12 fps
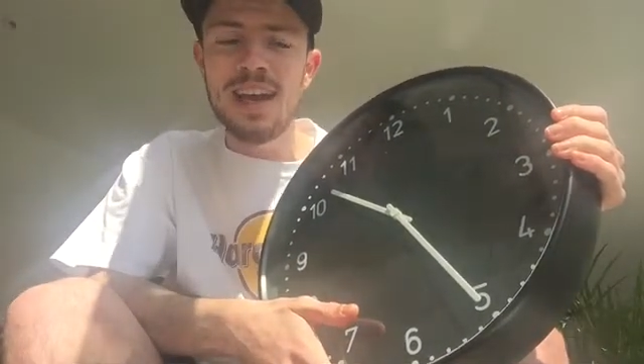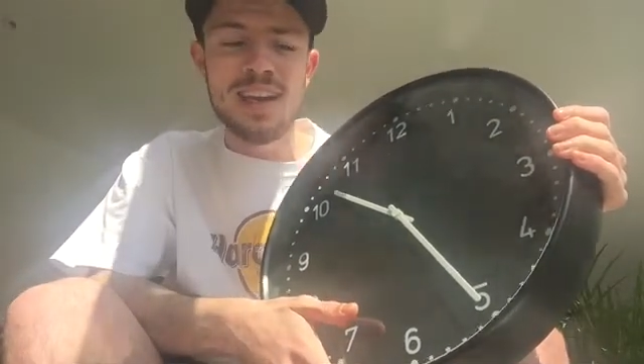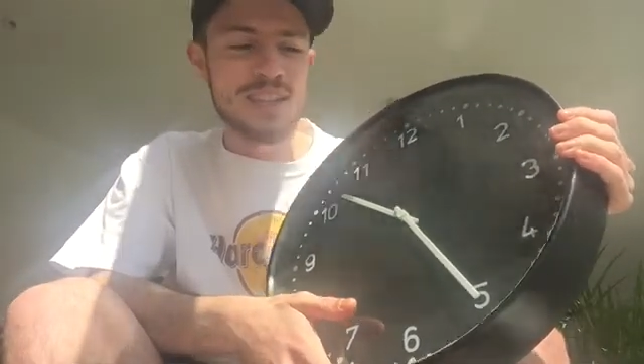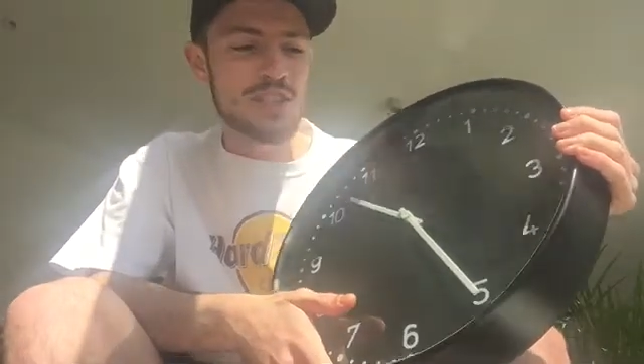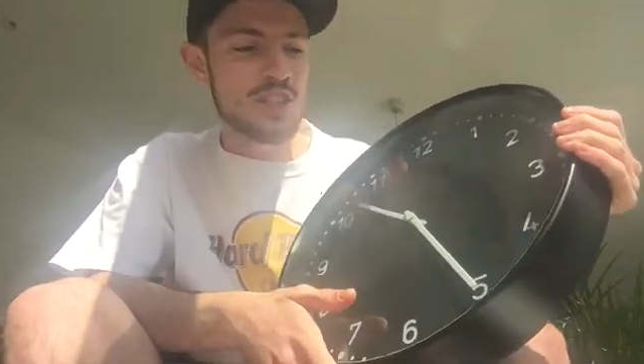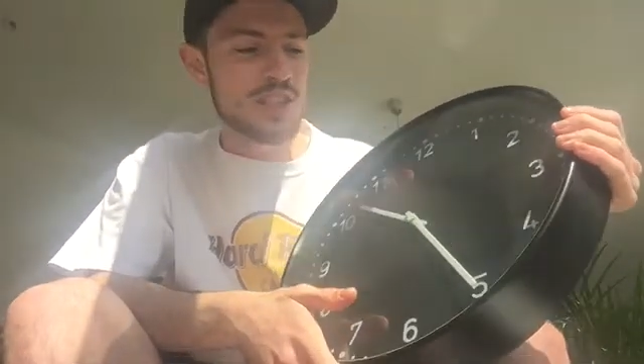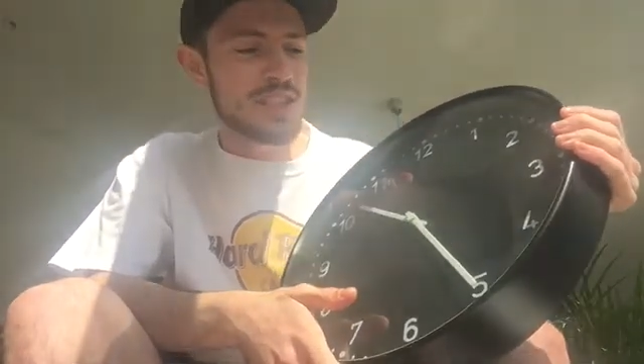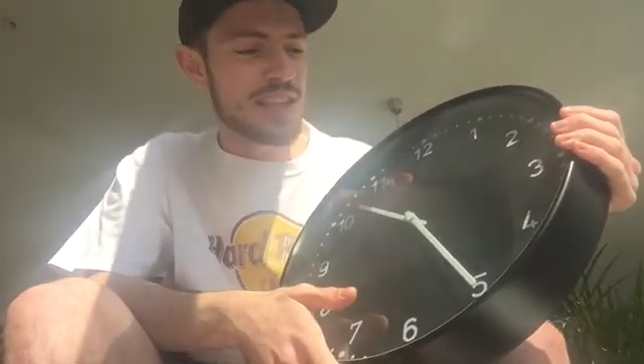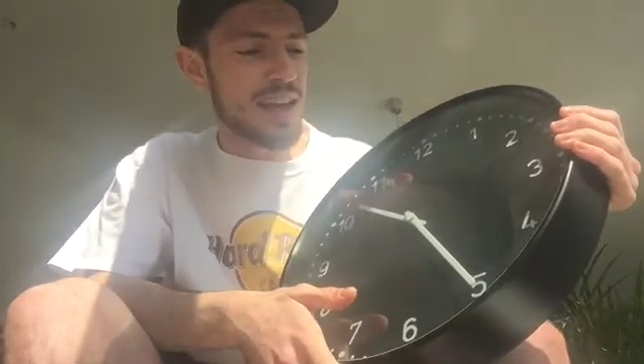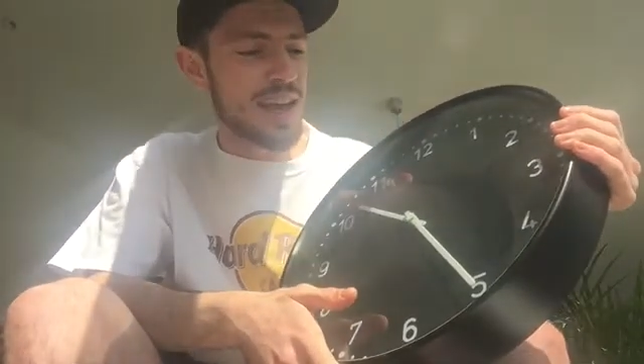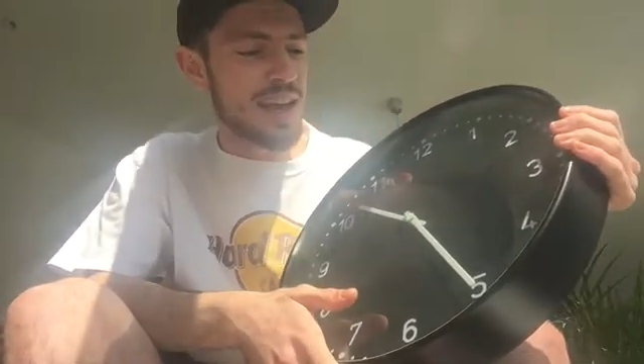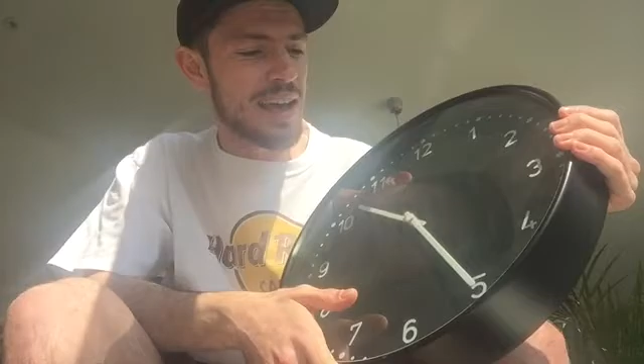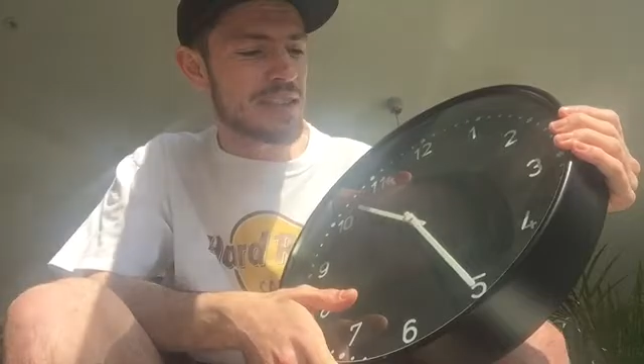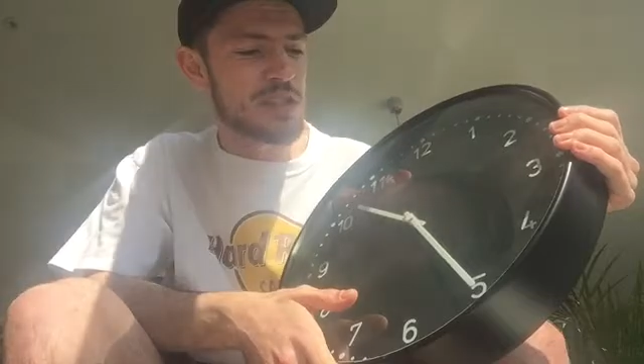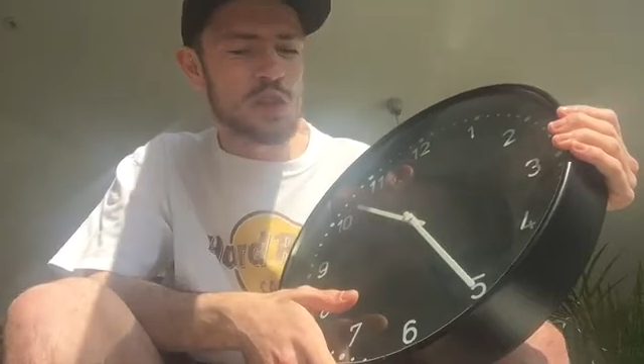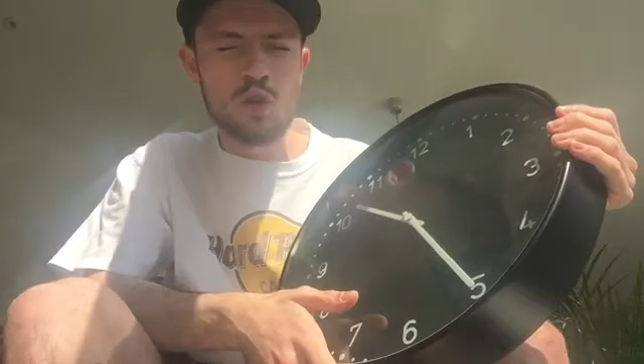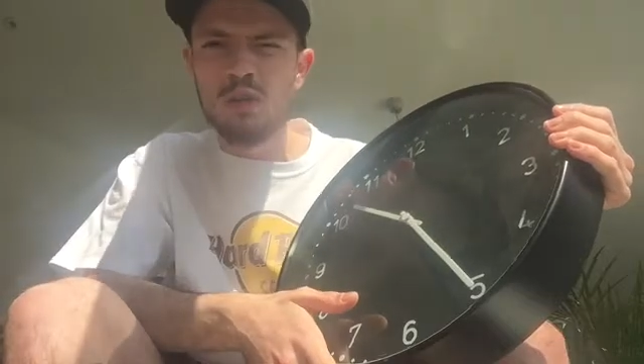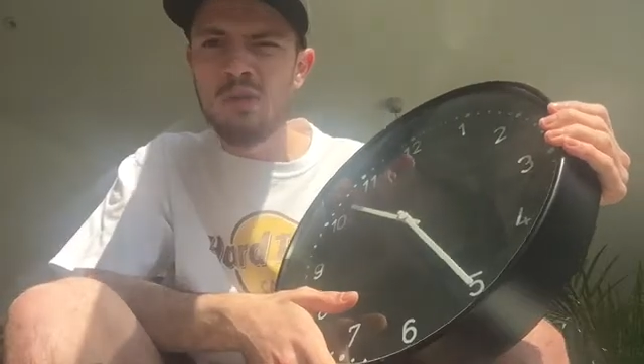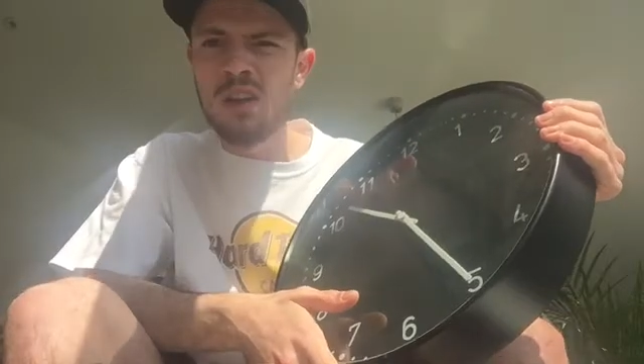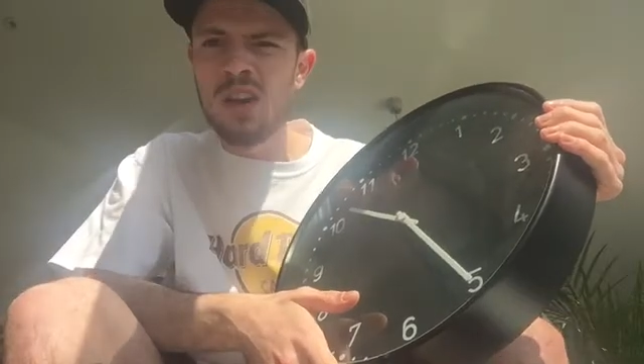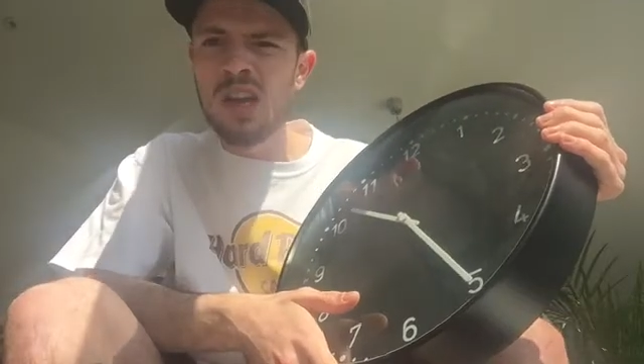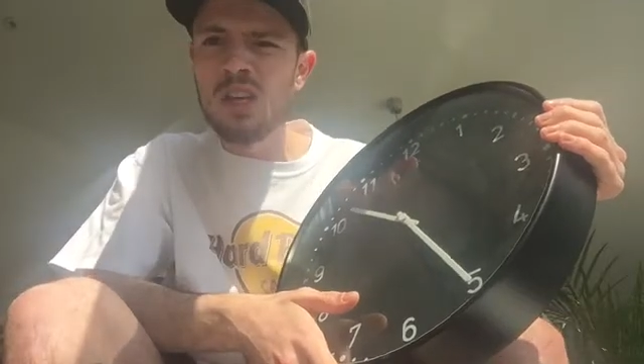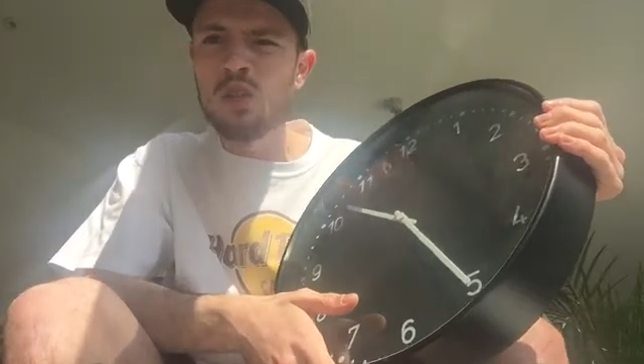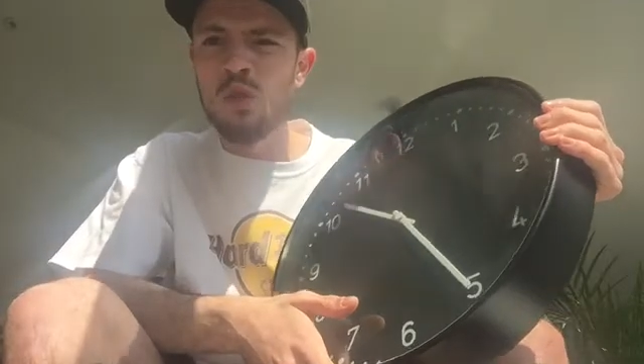and it's just there as a sort of
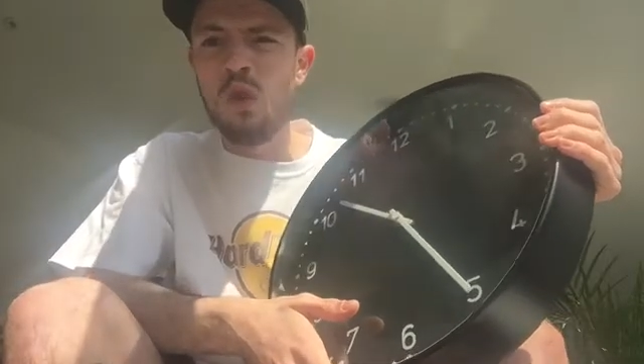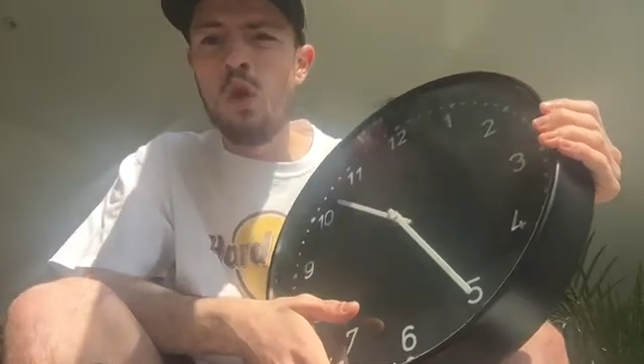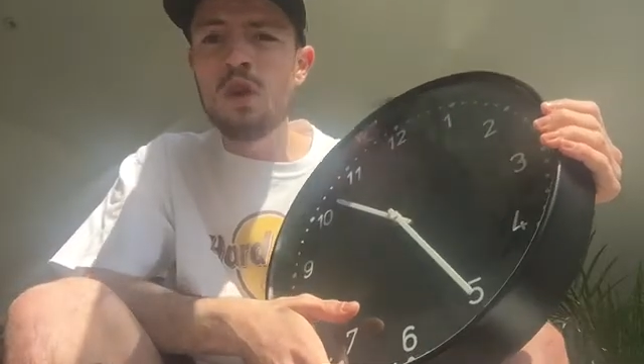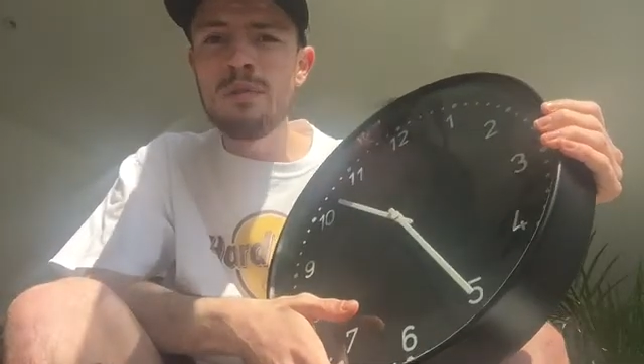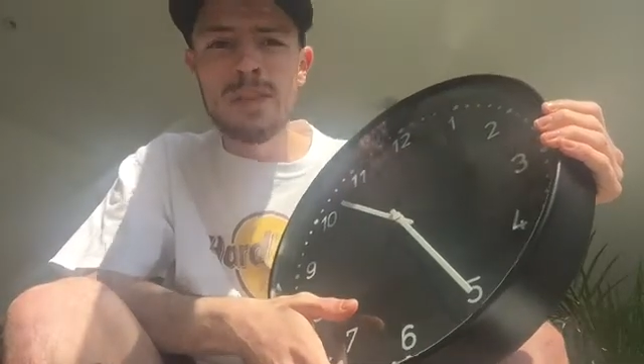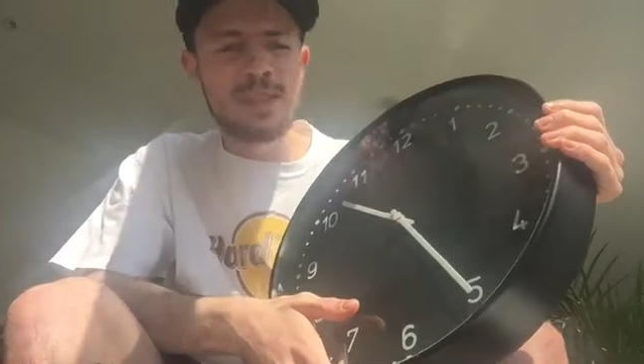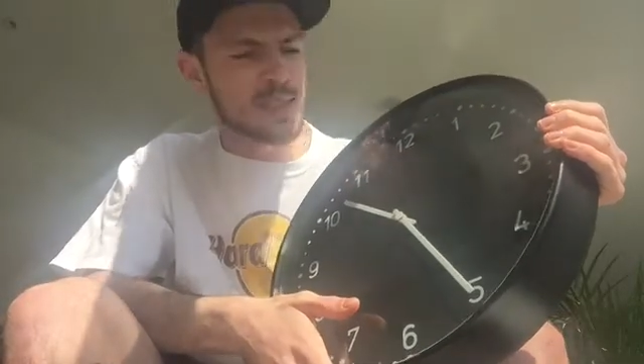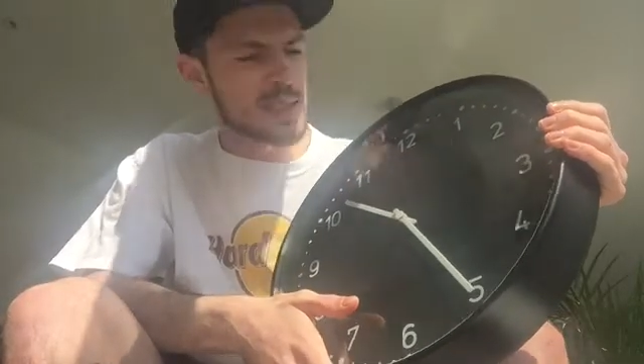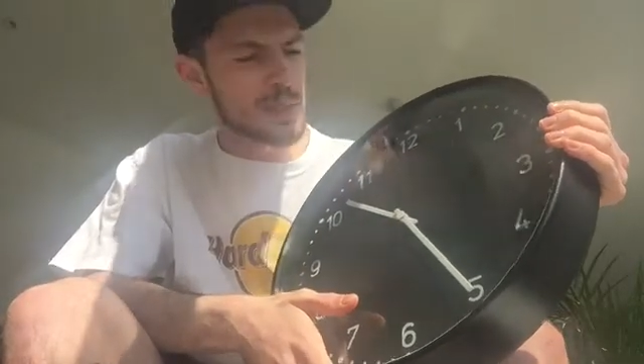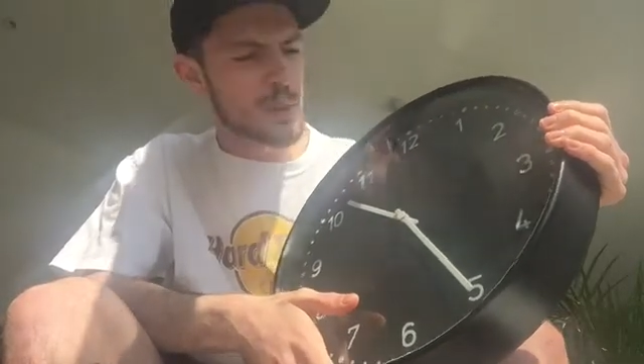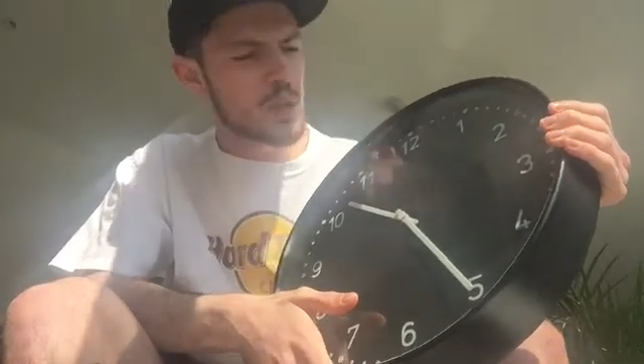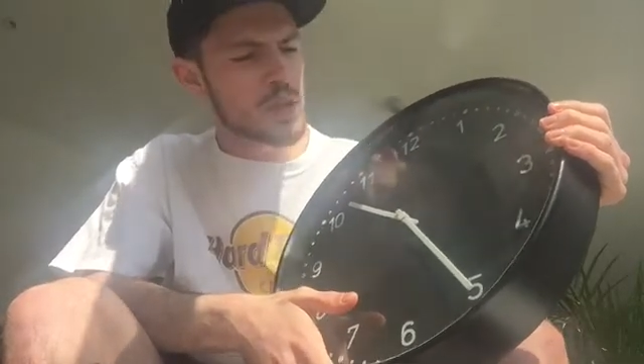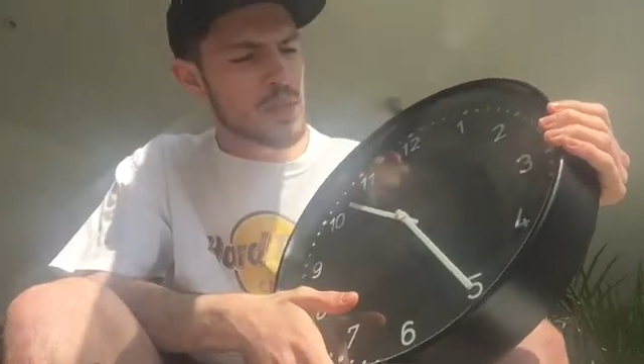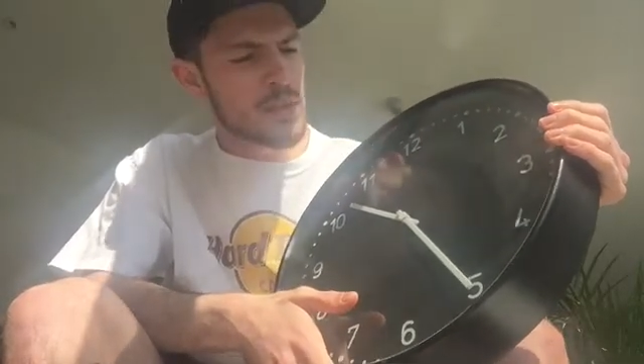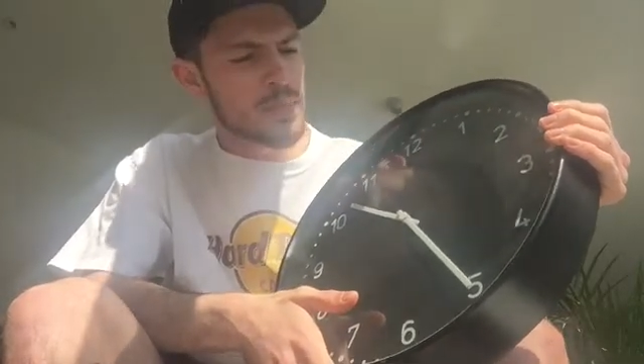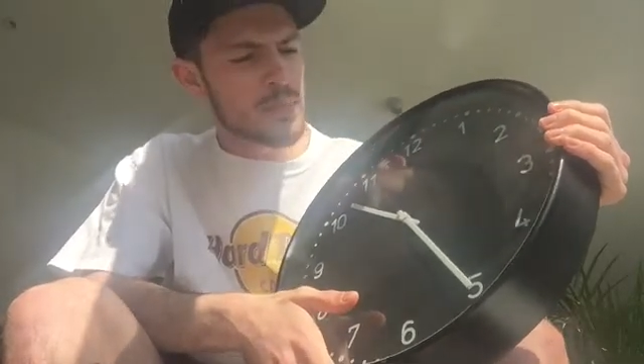ornament, I suppose.